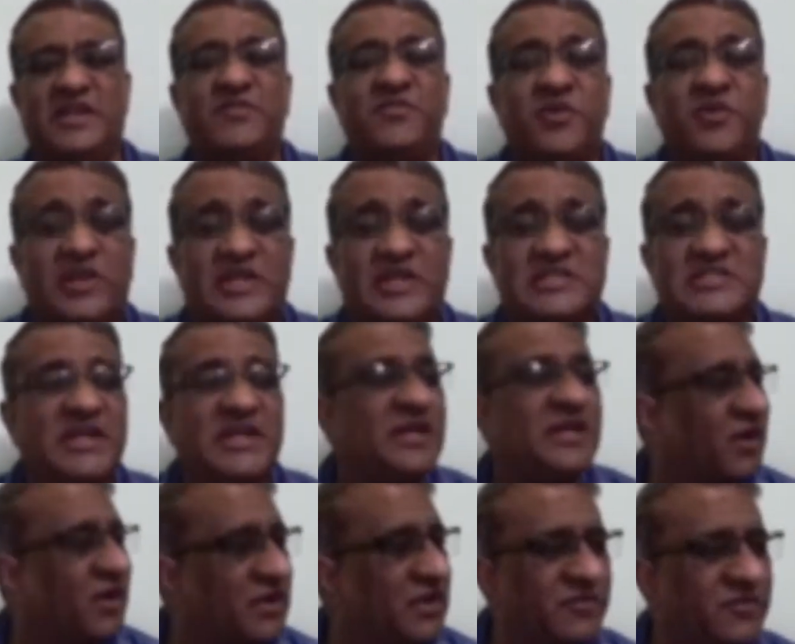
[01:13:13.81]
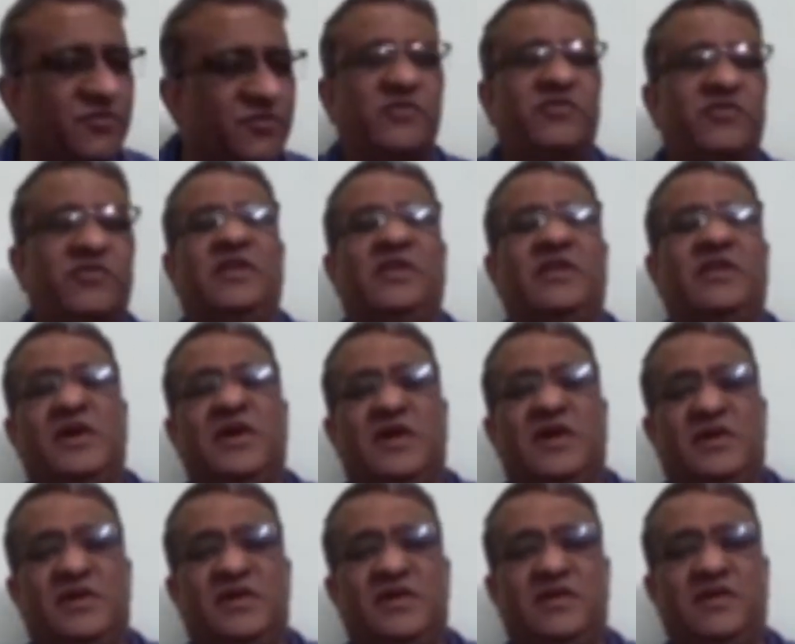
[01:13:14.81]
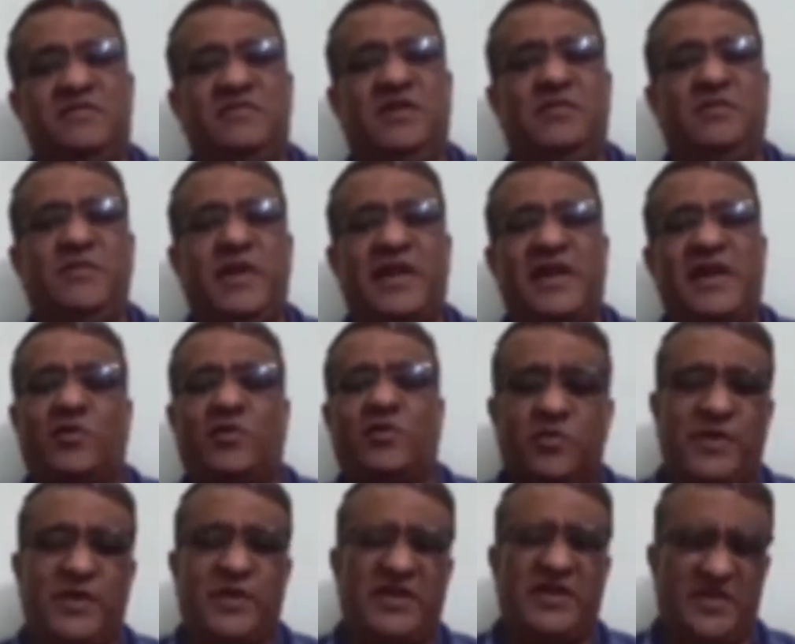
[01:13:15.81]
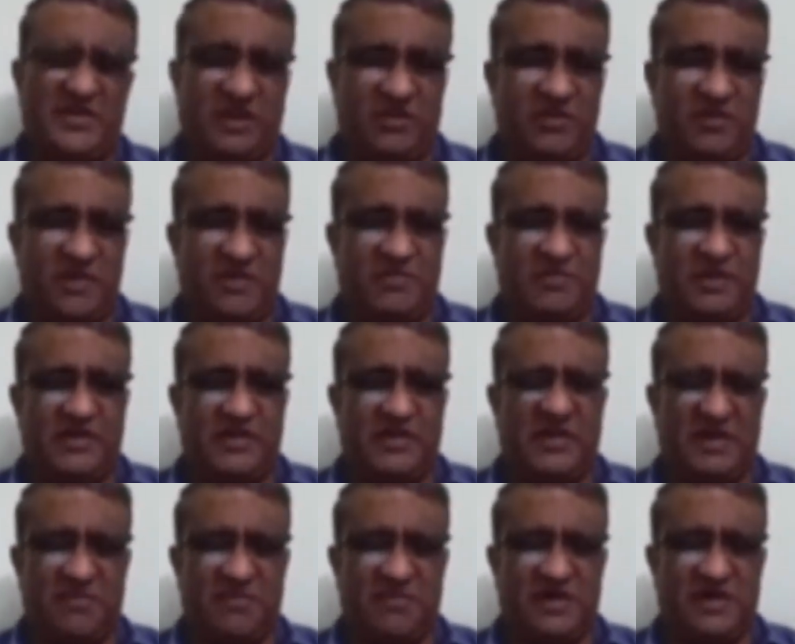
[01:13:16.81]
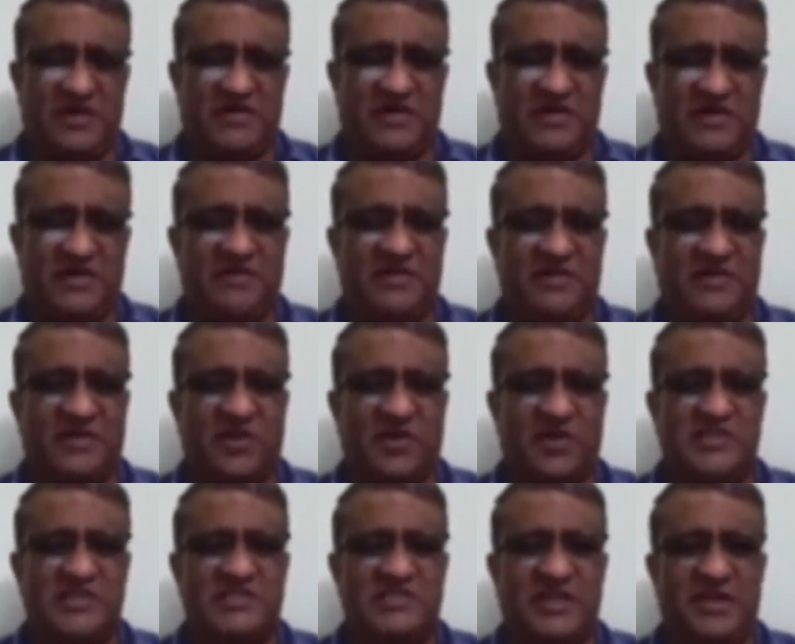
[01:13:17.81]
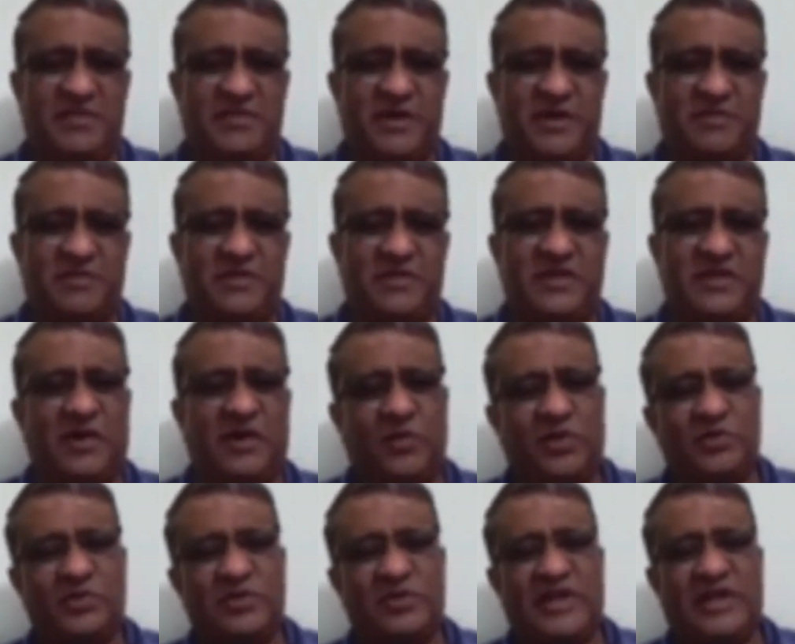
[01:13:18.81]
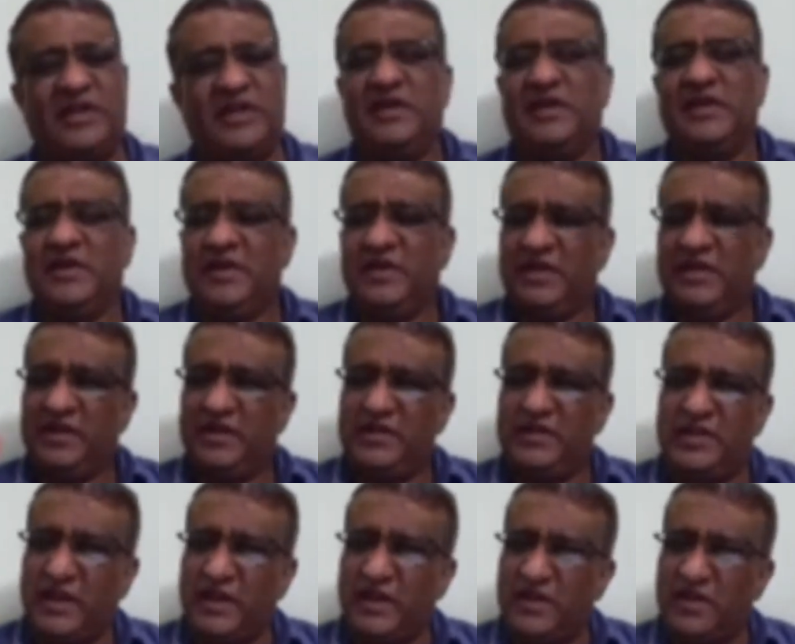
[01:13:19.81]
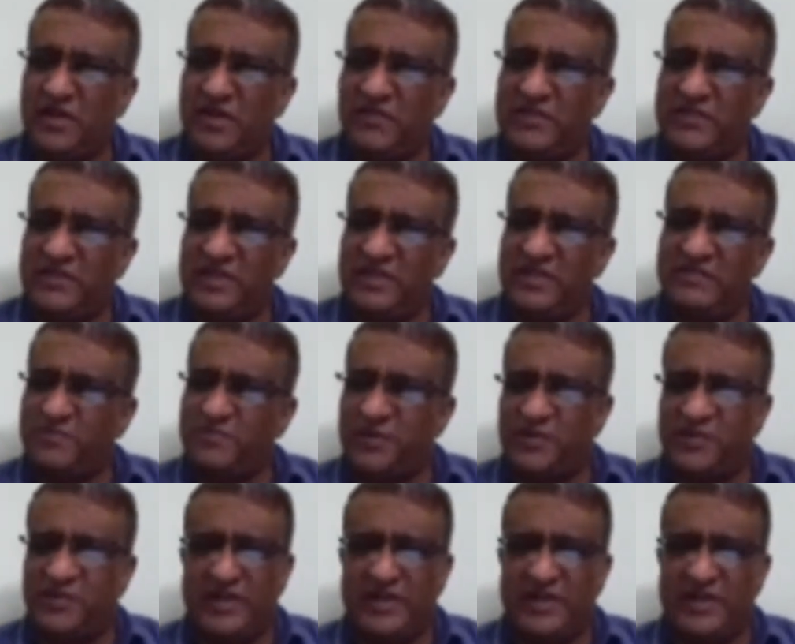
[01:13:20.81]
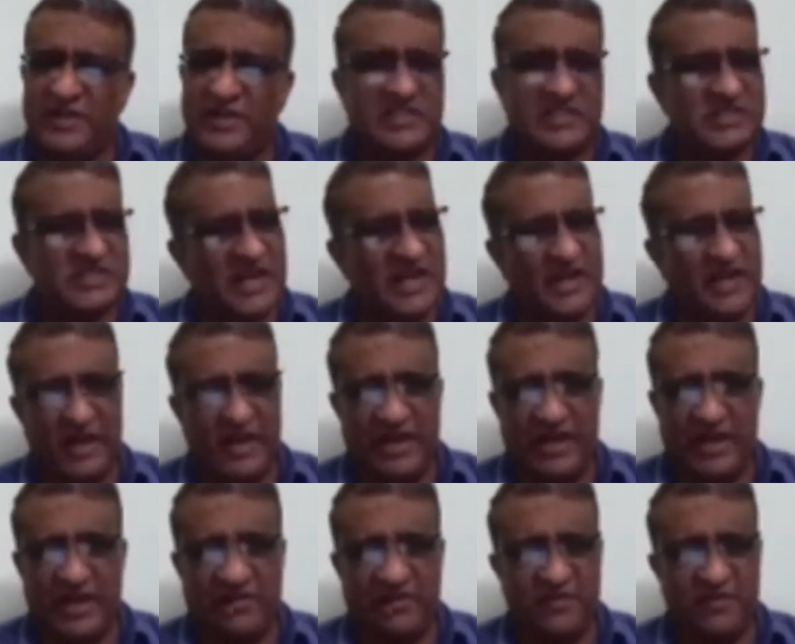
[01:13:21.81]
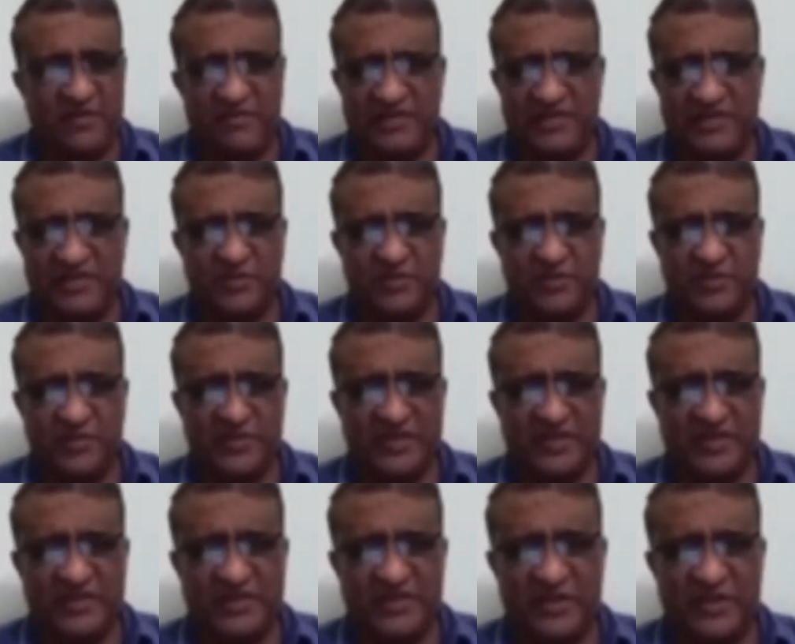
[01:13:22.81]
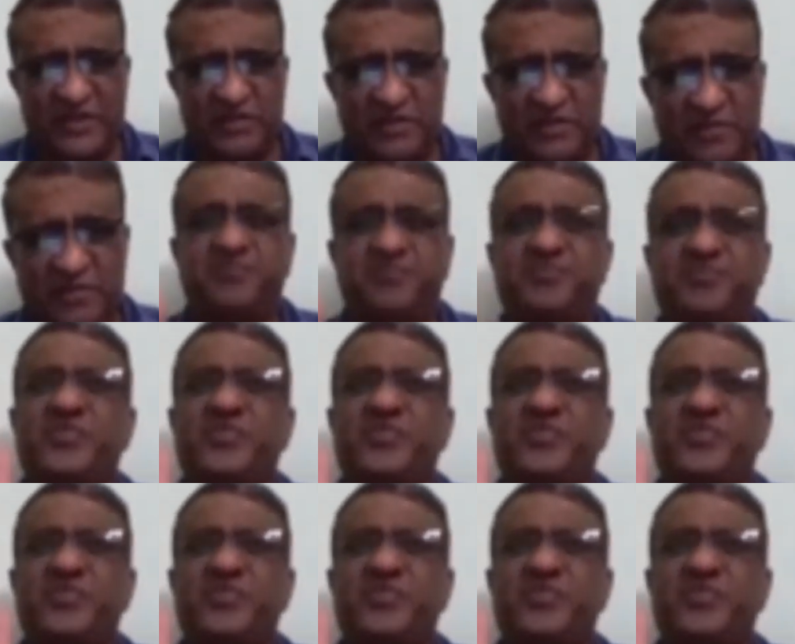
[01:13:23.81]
If you test that, all the 4 will make a group, and there will be a big hangama noise in the department. How to do that? None of these presentations had 8085 in the computer science curriculum.